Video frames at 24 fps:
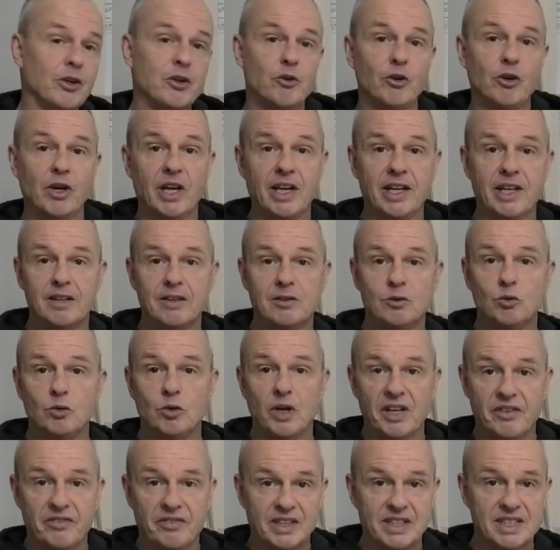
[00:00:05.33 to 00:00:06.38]
three
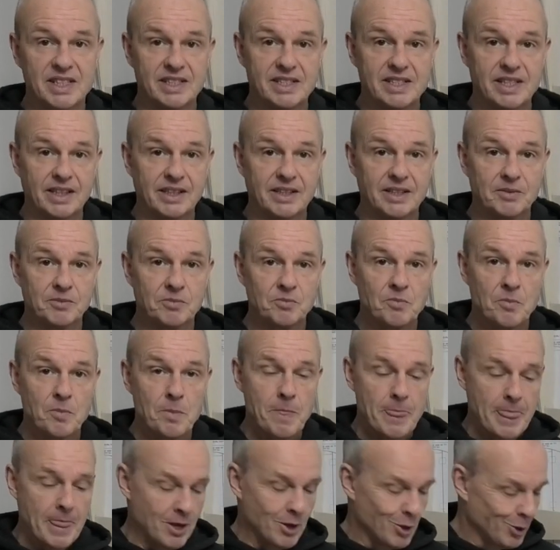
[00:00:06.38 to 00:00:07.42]
revisited.
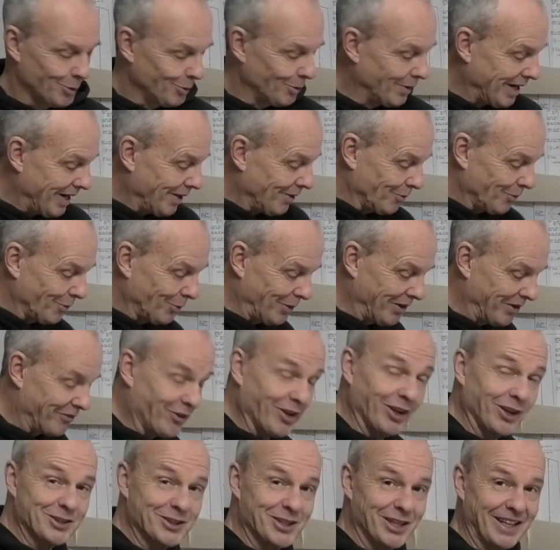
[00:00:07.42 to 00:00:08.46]
Well, we've
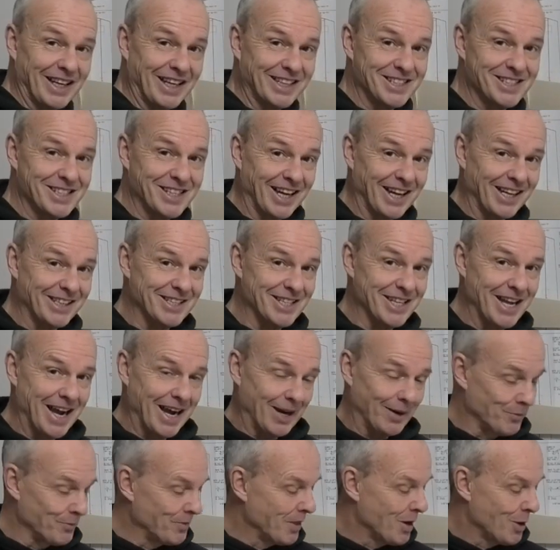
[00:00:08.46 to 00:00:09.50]
got to that stage
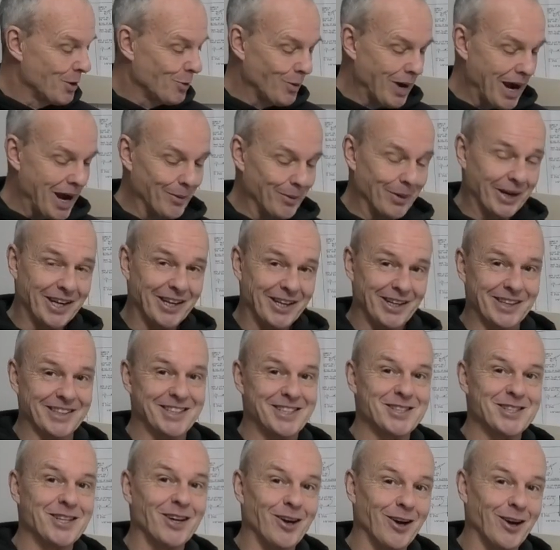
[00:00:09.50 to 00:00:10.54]
now where we're going to
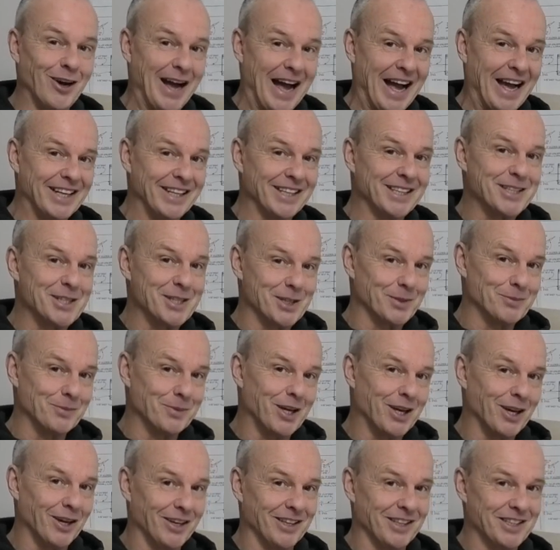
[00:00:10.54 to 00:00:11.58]
start adding some
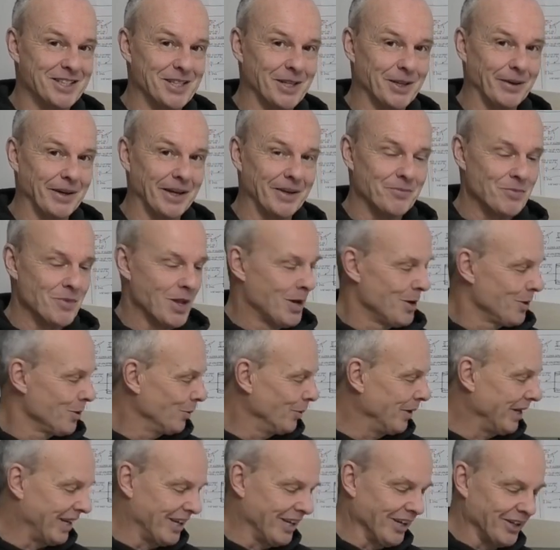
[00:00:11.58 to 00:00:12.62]
colour to it.
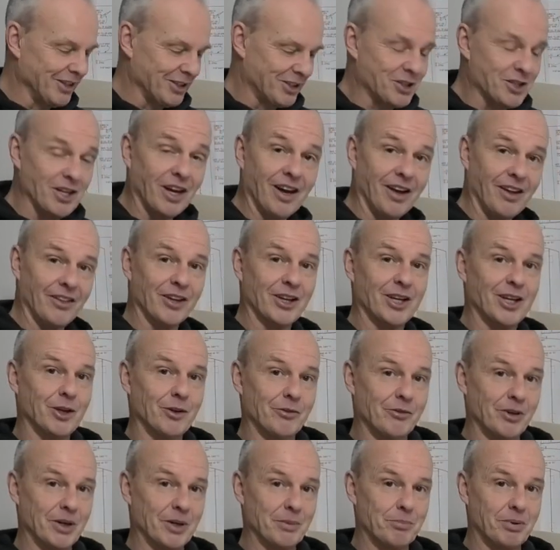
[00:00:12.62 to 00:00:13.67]
We're going to start the
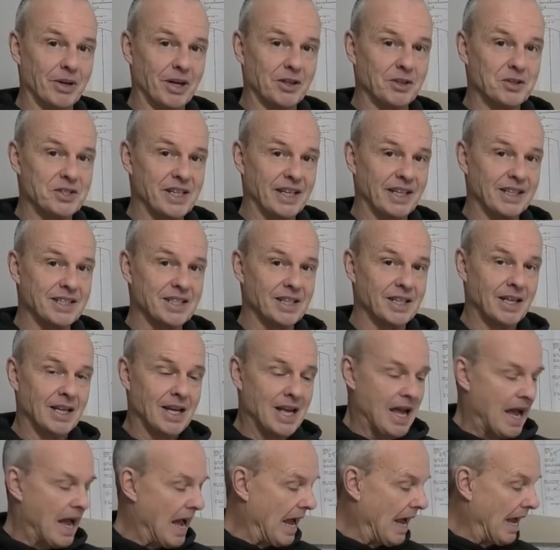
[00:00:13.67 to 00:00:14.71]
covering process,
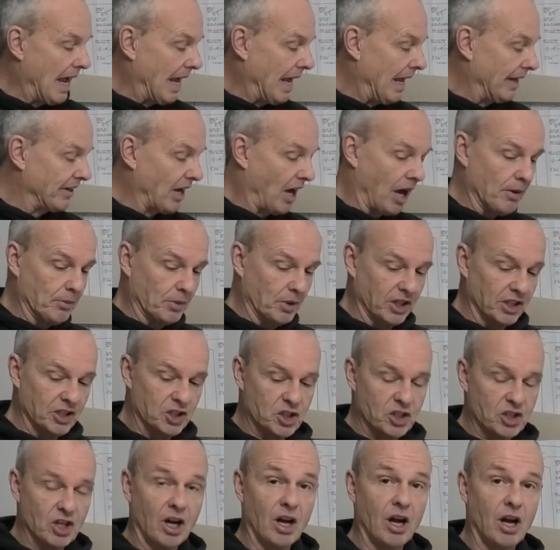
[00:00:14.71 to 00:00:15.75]
and I'm going to
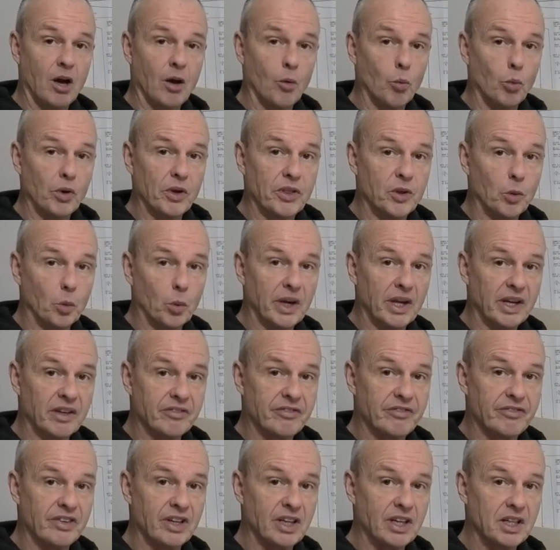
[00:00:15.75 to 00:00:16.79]
start with the wing
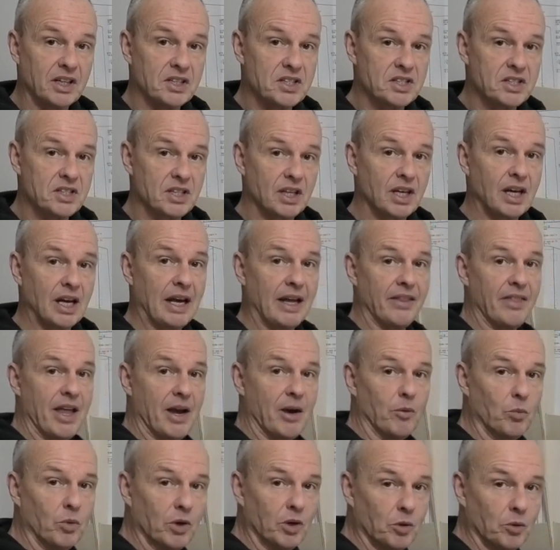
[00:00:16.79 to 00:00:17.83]
first and
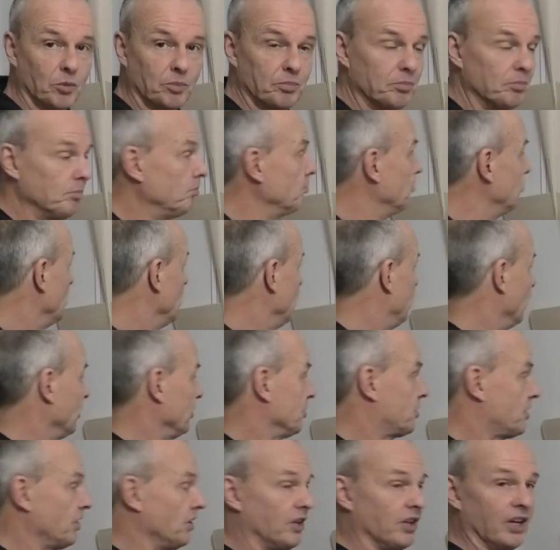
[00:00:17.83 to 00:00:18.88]
then we'll move
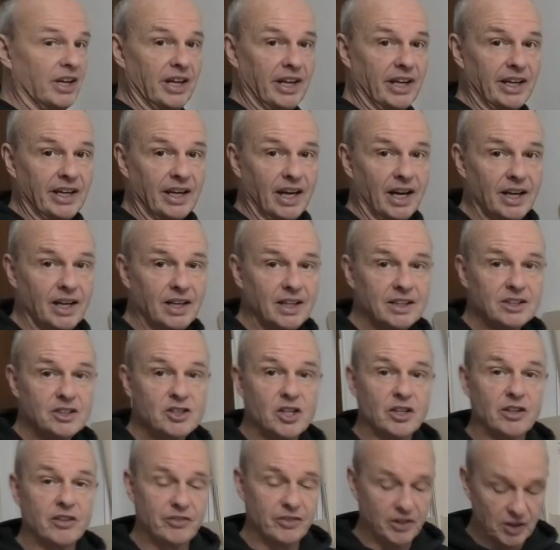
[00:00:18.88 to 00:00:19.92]
on to the, uh,
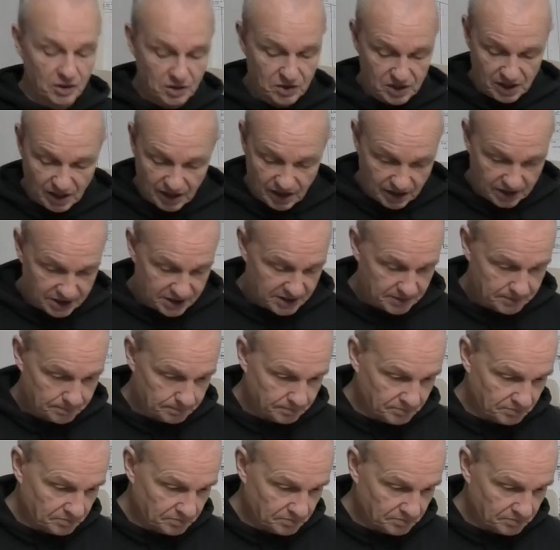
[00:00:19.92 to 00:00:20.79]
to the fuselage.